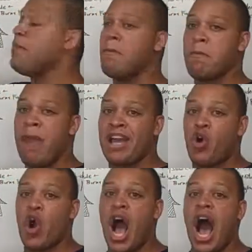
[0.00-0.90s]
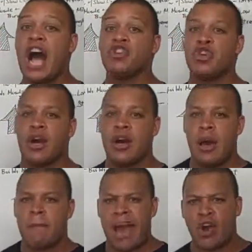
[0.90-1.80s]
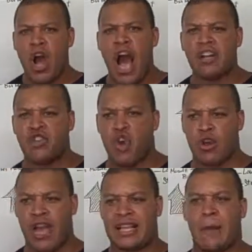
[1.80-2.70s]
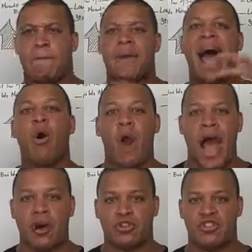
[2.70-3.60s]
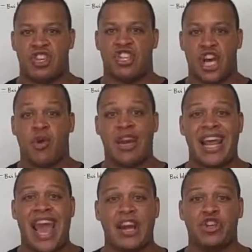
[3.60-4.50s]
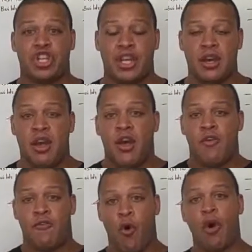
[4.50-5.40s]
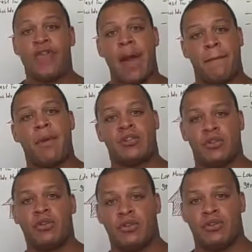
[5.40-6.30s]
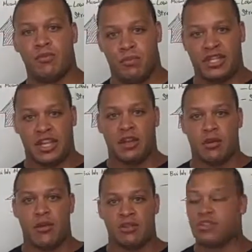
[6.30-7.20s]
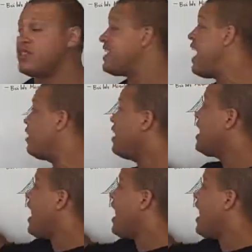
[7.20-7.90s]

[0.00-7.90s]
in mitochondria. Mitochondria are like the powerhouses that generate energy for that particular muscle cell.